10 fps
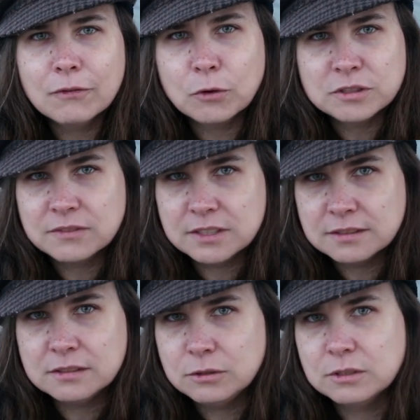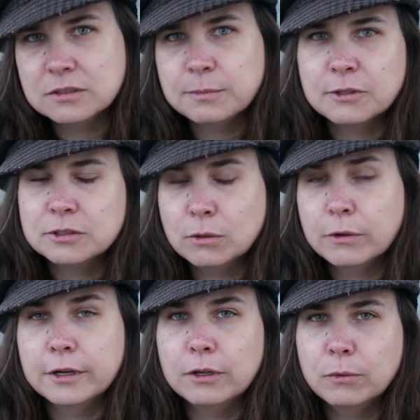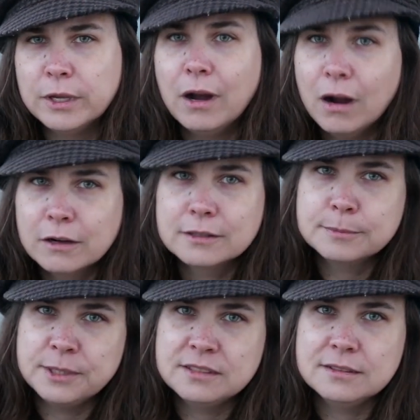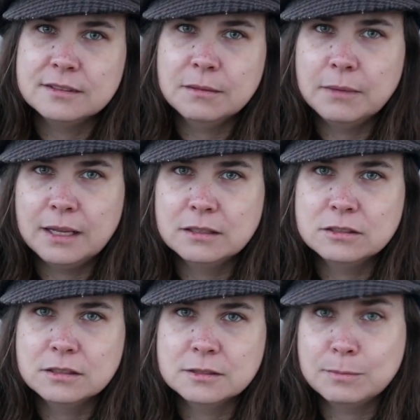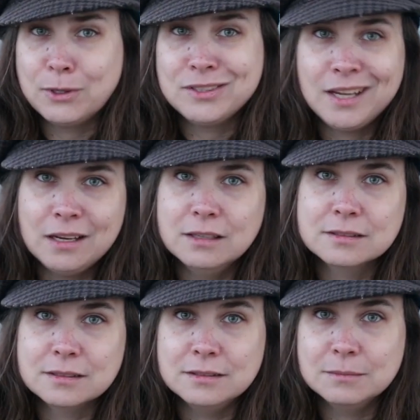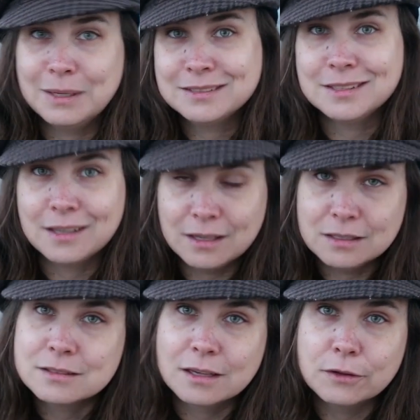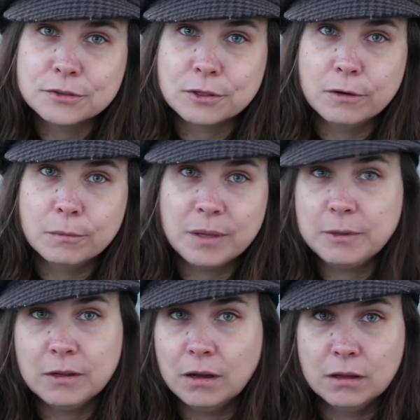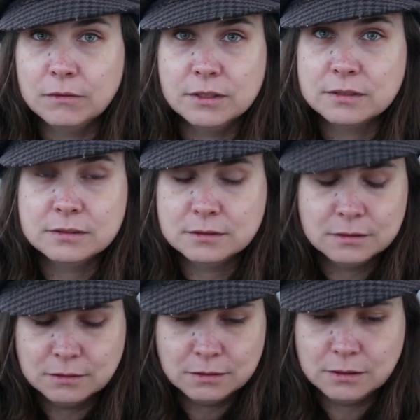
Of course, if this is too conspiratorial, we are a species that managed to spontaneously domesticate itself, so maybe all of this